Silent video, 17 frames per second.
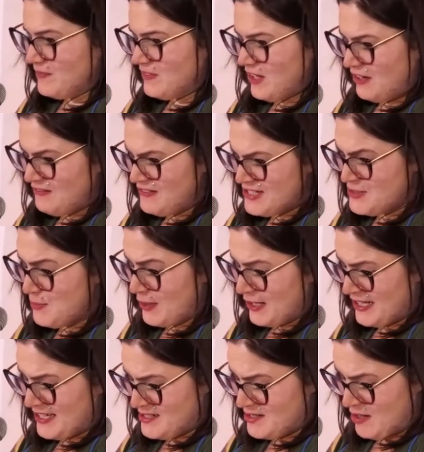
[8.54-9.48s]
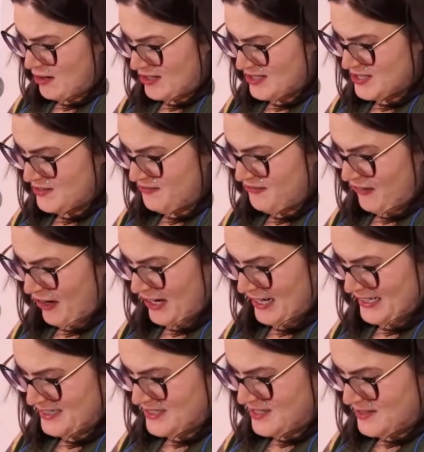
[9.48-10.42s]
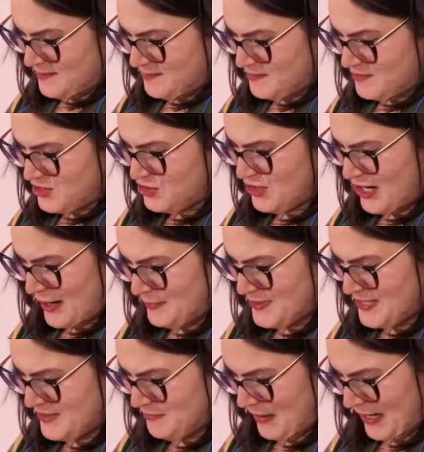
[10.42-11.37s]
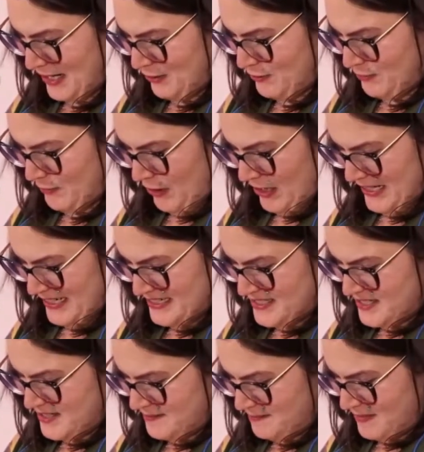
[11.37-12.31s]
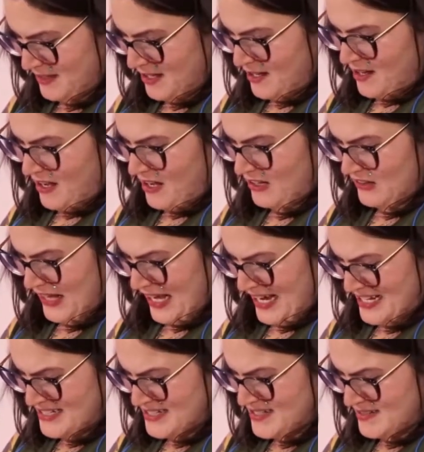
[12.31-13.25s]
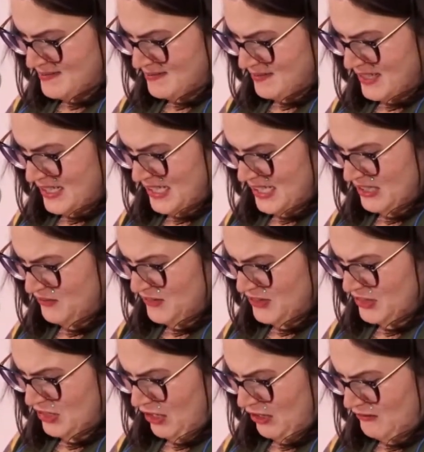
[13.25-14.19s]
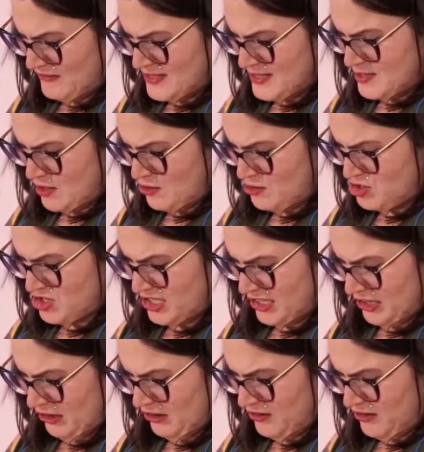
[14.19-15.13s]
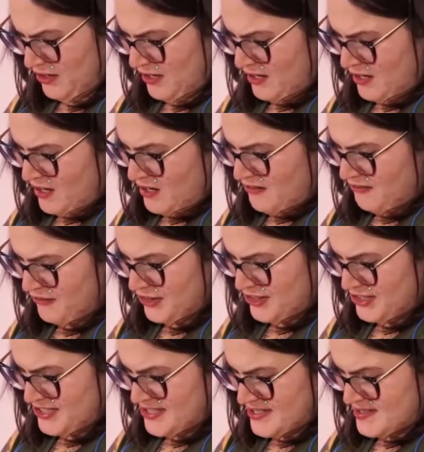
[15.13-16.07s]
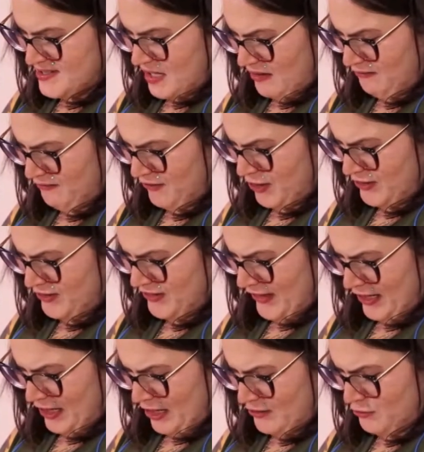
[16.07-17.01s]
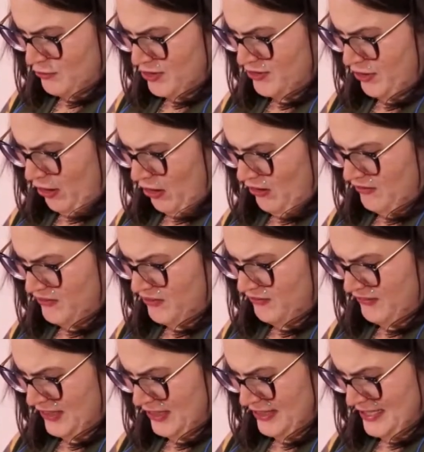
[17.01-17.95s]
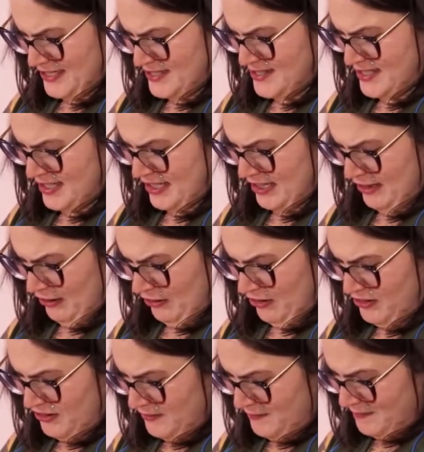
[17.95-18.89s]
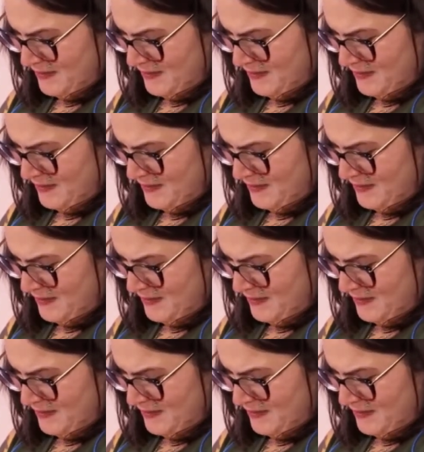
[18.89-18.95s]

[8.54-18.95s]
Love is what I sought to find, trapped in my own mind. Alas, even love is no shield for the discomfort that unresolved feelings yield.